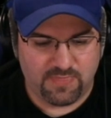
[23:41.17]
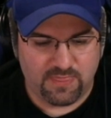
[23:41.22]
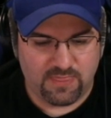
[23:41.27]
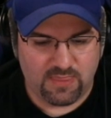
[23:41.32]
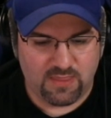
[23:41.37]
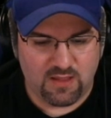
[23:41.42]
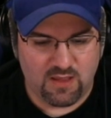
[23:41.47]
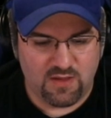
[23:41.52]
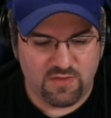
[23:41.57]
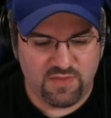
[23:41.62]

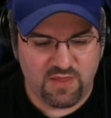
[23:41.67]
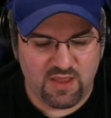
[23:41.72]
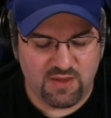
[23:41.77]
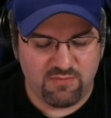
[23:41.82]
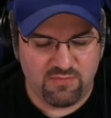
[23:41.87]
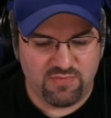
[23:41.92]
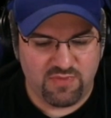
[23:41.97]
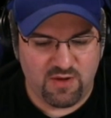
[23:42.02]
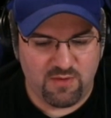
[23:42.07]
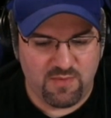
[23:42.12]

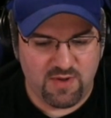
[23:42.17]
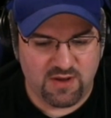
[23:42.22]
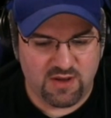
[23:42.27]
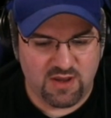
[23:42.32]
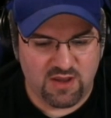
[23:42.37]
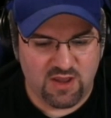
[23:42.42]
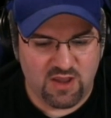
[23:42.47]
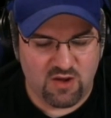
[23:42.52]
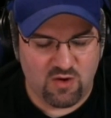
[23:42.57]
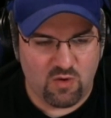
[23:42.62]
They're making
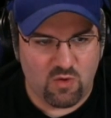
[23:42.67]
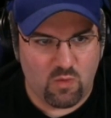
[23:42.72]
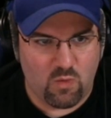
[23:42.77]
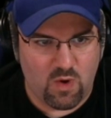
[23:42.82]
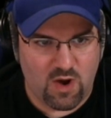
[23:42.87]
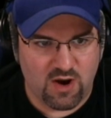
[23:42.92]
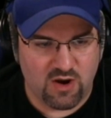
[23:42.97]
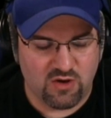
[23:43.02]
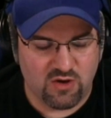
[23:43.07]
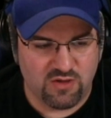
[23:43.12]
a
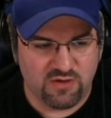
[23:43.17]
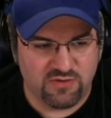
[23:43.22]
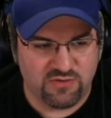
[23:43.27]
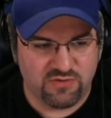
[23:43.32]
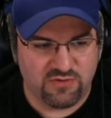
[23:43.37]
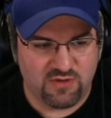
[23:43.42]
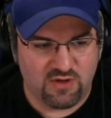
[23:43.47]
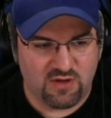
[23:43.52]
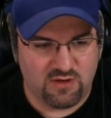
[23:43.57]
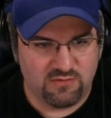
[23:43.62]
wireless,
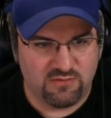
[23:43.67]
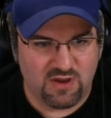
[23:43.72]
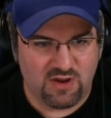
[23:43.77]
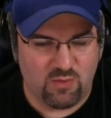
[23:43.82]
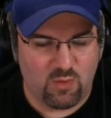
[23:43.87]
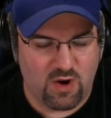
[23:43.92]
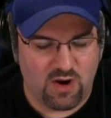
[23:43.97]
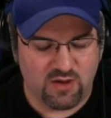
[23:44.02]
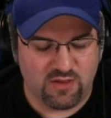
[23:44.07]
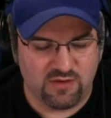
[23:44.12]
not
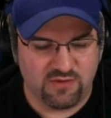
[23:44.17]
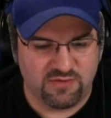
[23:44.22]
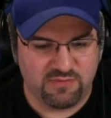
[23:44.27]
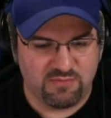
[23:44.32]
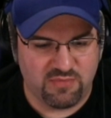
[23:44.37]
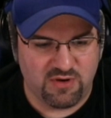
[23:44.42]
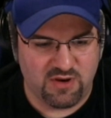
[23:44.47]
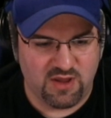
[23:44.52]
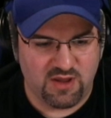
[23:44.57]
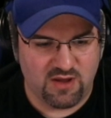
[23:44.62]
wireless, but
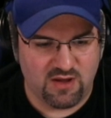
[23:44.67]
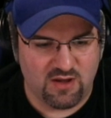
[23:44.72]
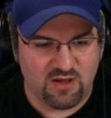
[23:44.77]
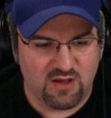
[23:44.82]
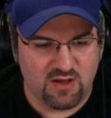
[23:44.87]
a